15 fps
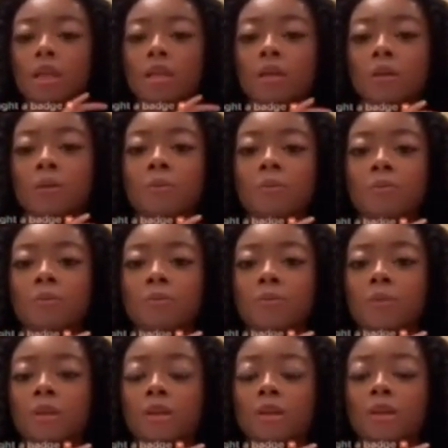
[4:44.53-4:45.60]
again, if you're
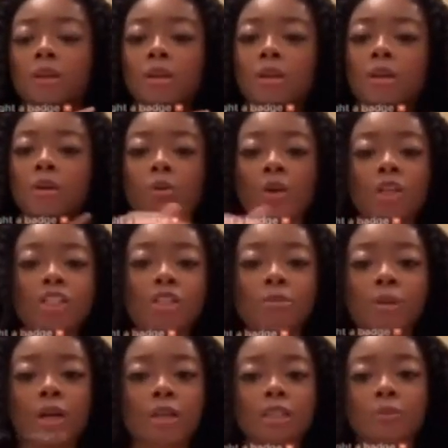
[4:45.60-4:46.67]
new on this live, I
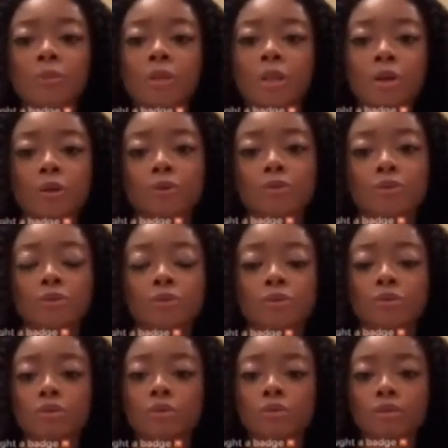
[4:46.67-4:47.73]
know you guys can't
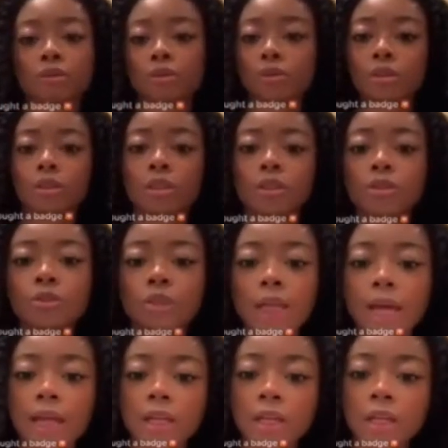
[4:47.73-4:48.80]
comment, but
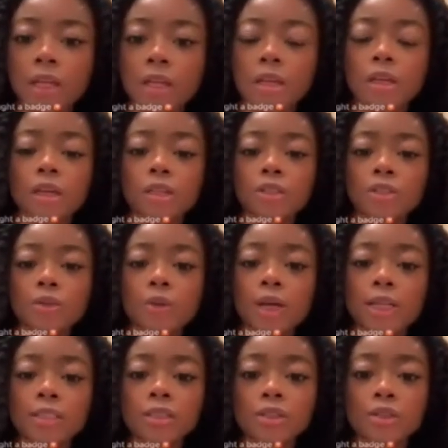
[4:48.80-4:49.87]
write whatever you
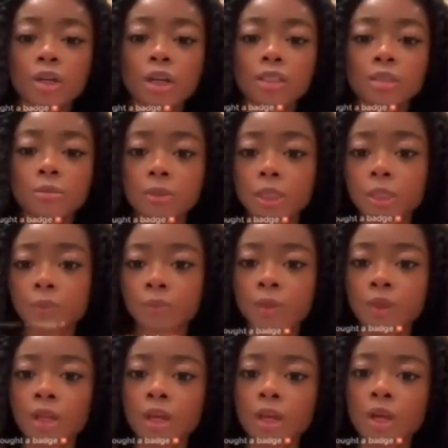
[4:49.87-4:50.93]
want to say in the
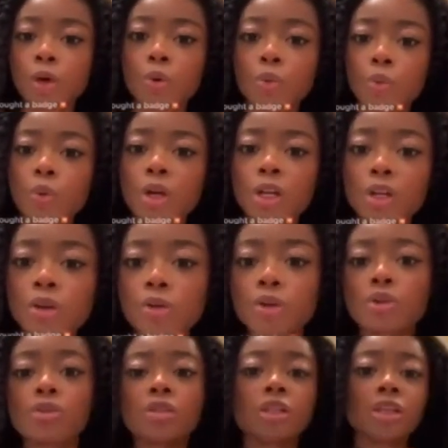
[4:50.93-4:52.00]
um,
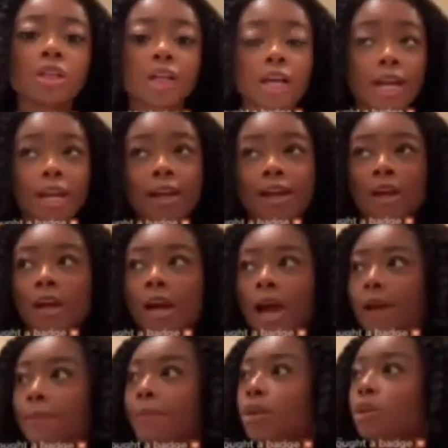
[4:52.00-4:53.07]
question box
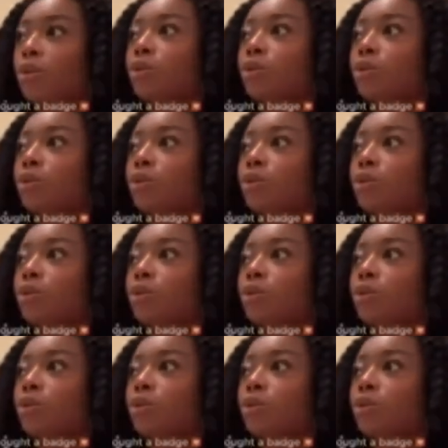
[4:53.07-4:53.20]
below.